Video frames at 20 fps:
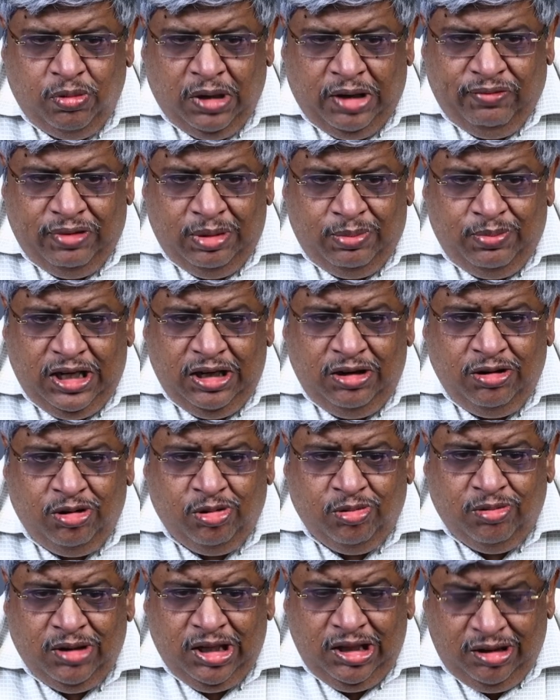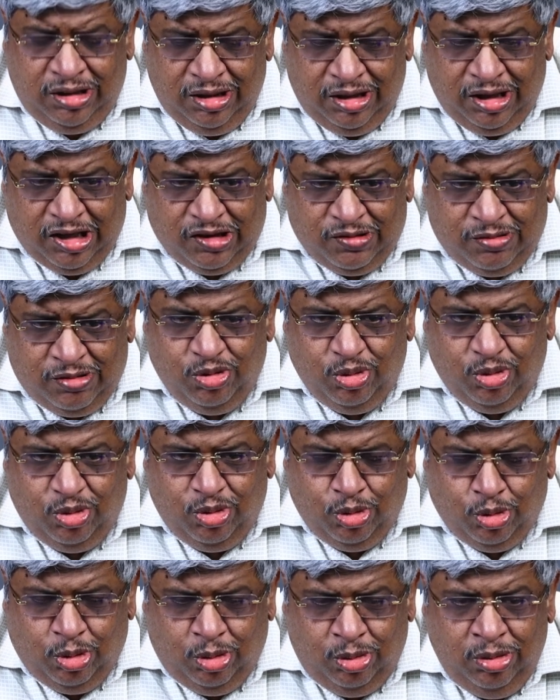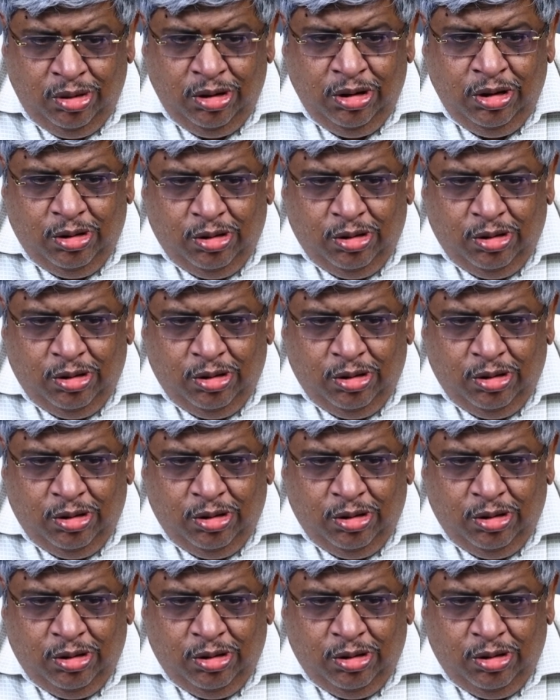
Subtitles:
I will be in Kuwait, as you know,